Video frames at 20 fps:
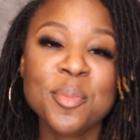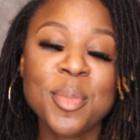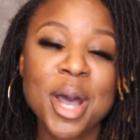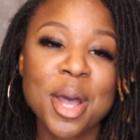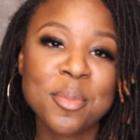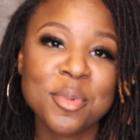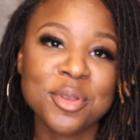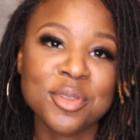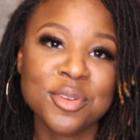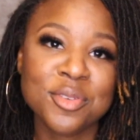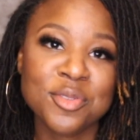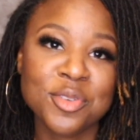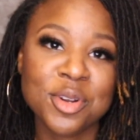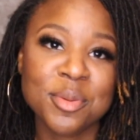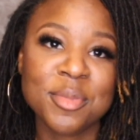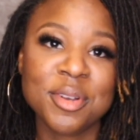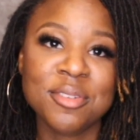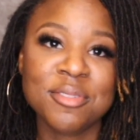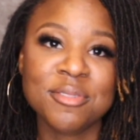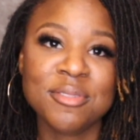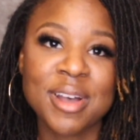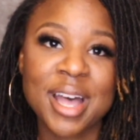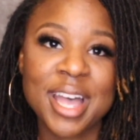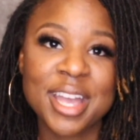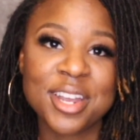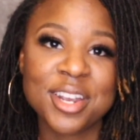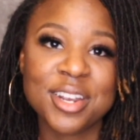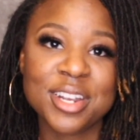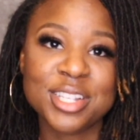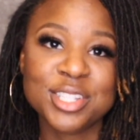popular form of
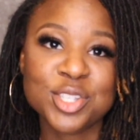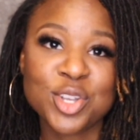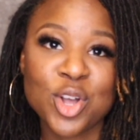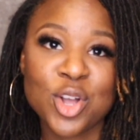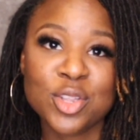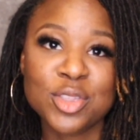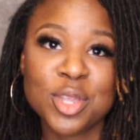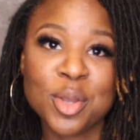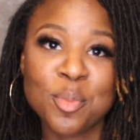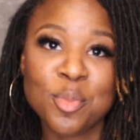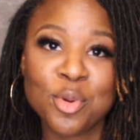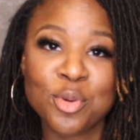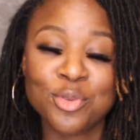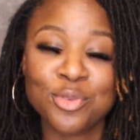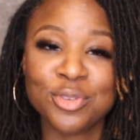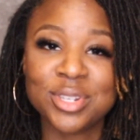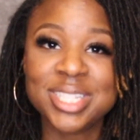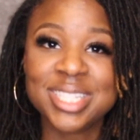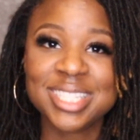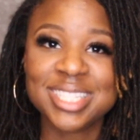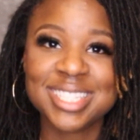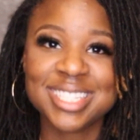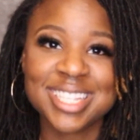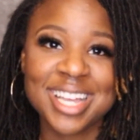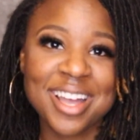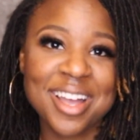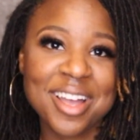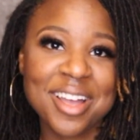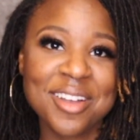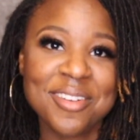FIRE is called the
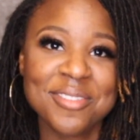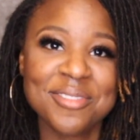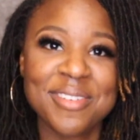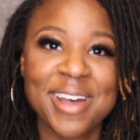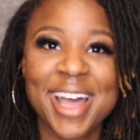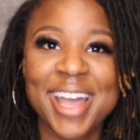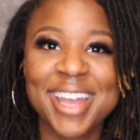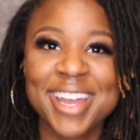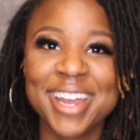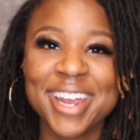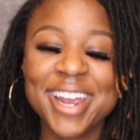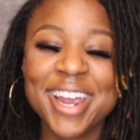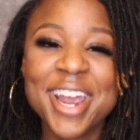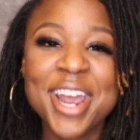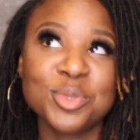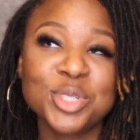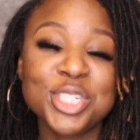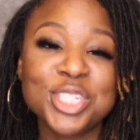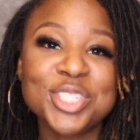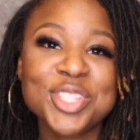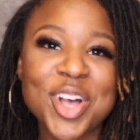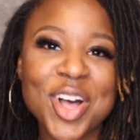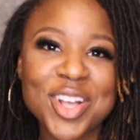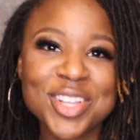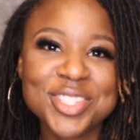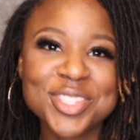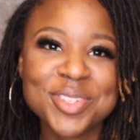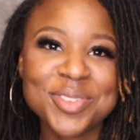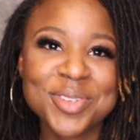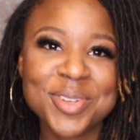Barista FIRE, which is
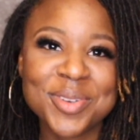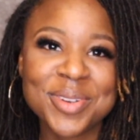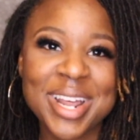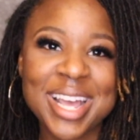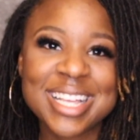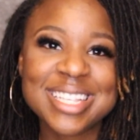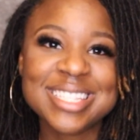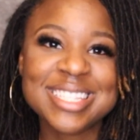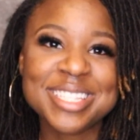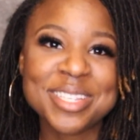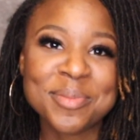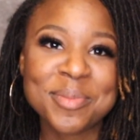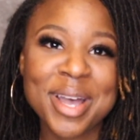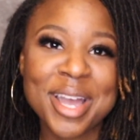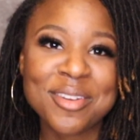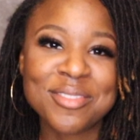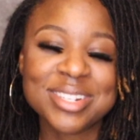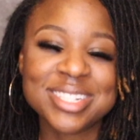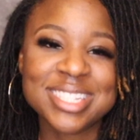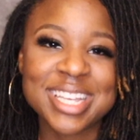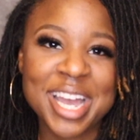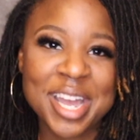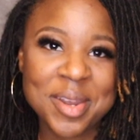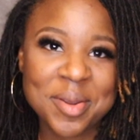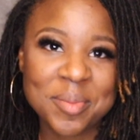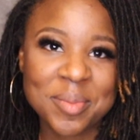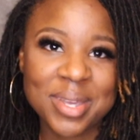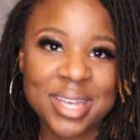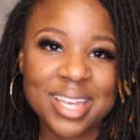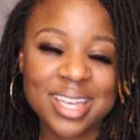also known as
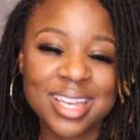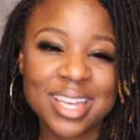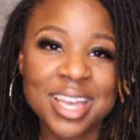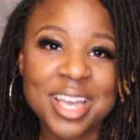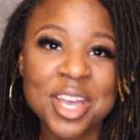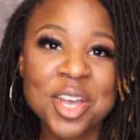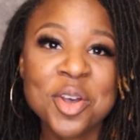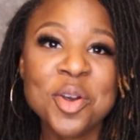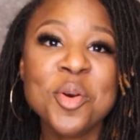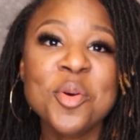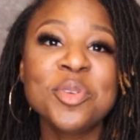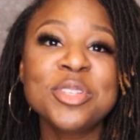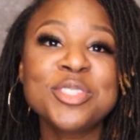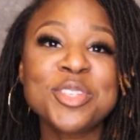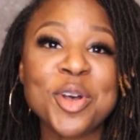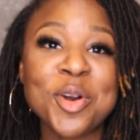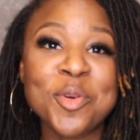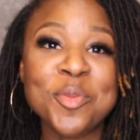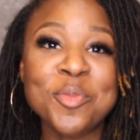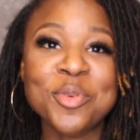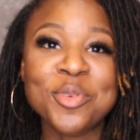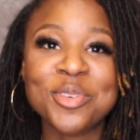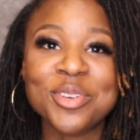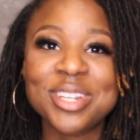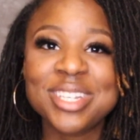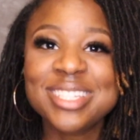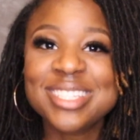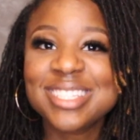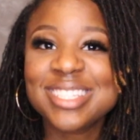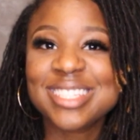semi-retirement. So
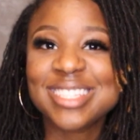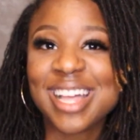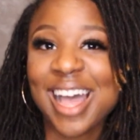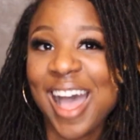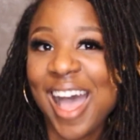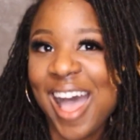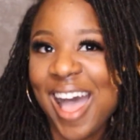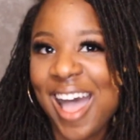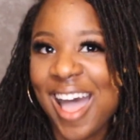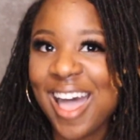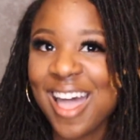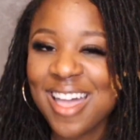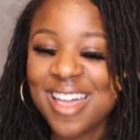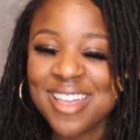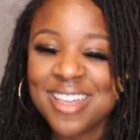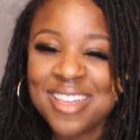Barista